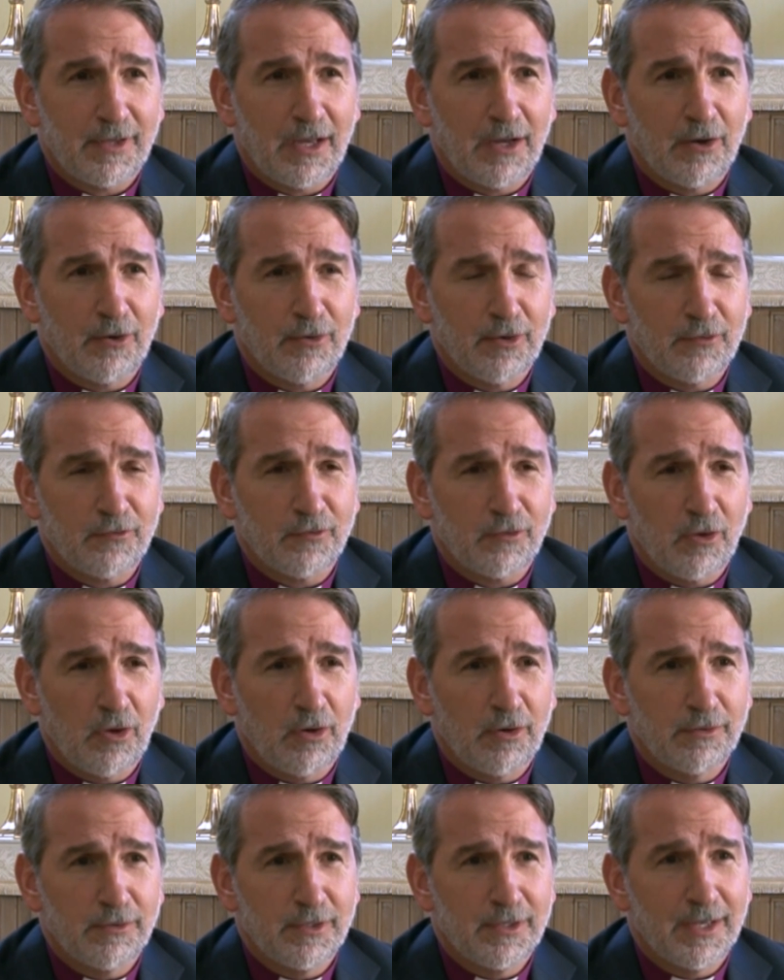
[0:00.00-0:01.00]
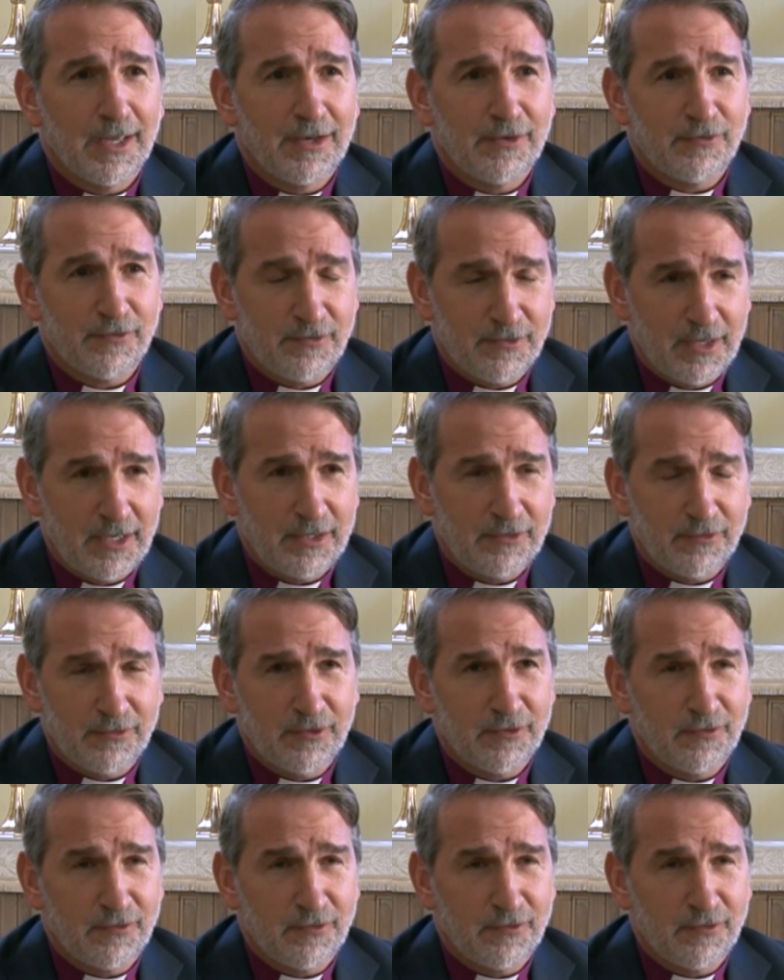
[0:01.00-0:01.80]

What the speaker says: IRS law in the United States,